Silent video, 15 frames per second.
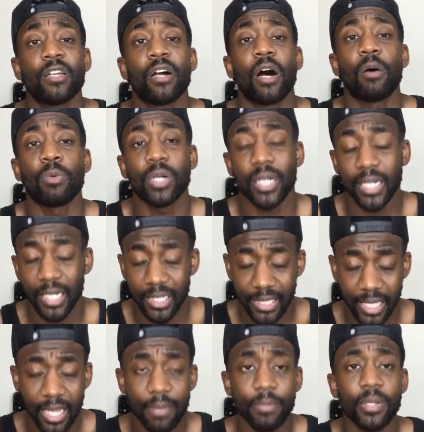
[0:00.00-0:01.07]
I want
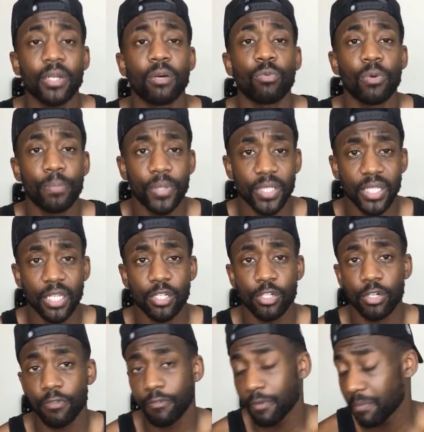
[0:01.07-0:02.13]
entertainment. I want
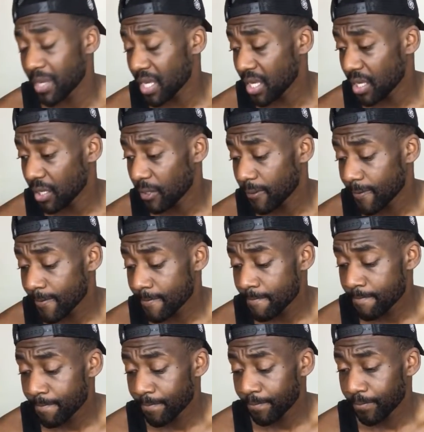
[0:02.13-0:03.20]
possession. For me,
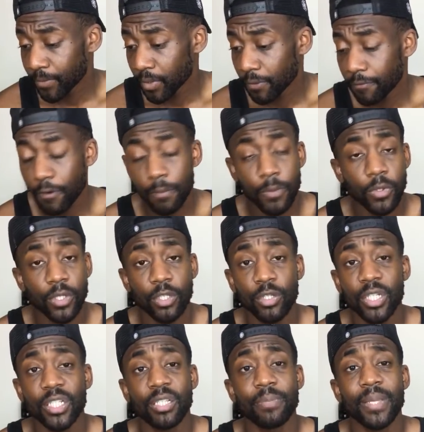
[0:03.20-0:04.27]
football, you
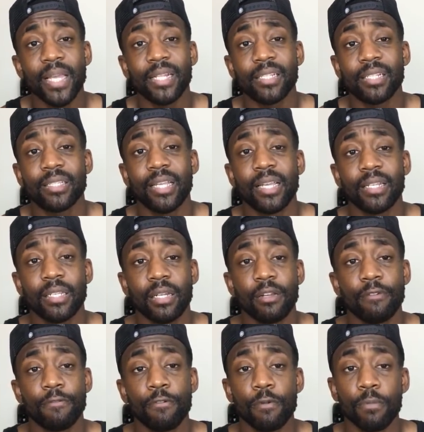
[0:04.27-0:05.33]
need to be entertained,
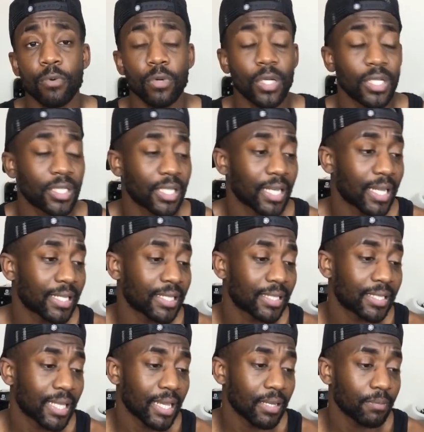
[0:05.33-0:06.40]
innit? Football is an
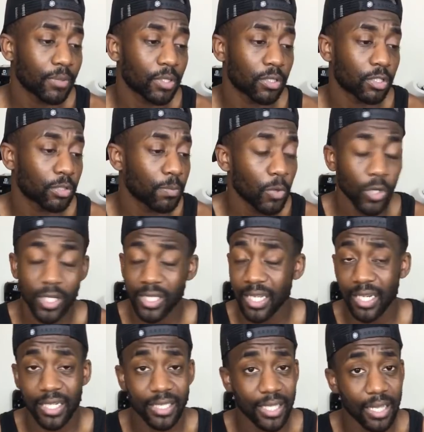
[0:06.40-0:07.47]
entertainment. Sport is
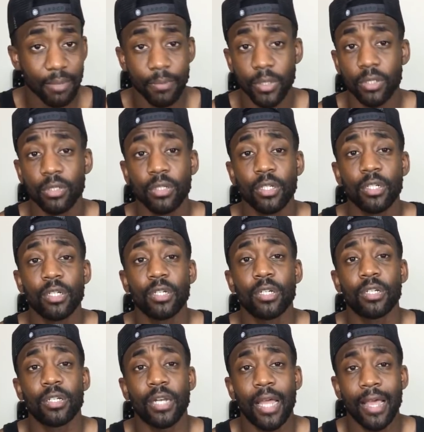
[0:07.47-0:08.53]
entertainment.
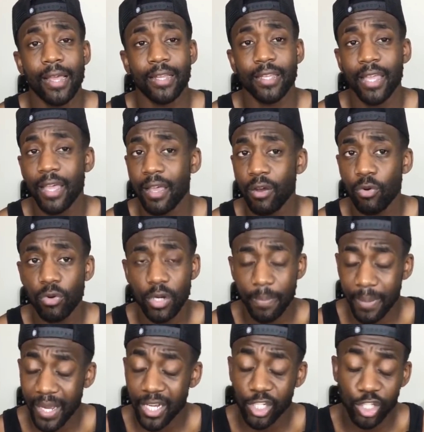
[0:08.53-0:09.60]
Like, yeah, all the
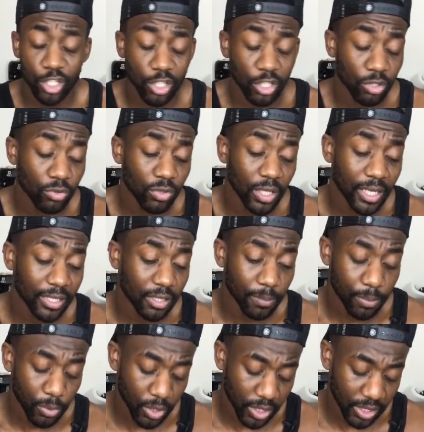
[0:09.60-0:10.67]
passion and all that,
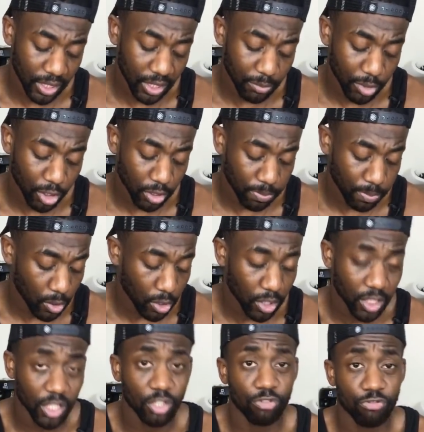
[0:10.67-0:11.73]
support the team just because
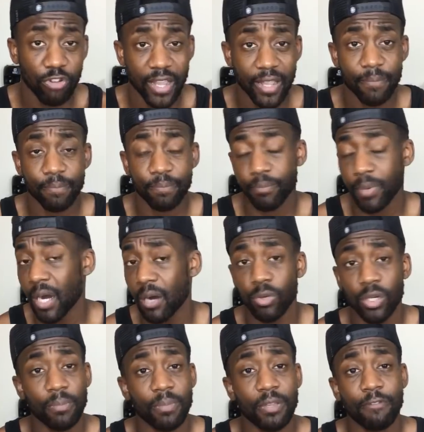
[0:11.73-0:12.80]
it's great, but I want
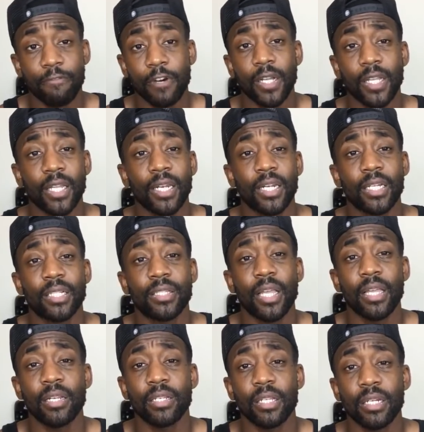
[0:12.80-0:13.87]
to be fucking
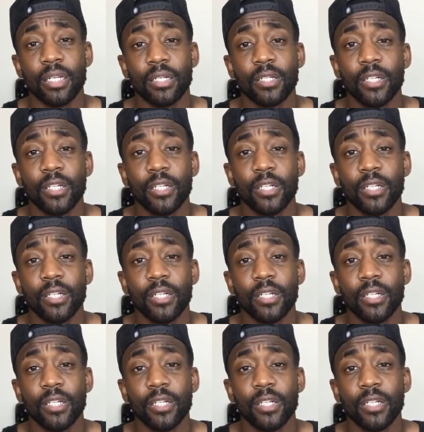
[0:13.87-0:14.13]
entertained, innit?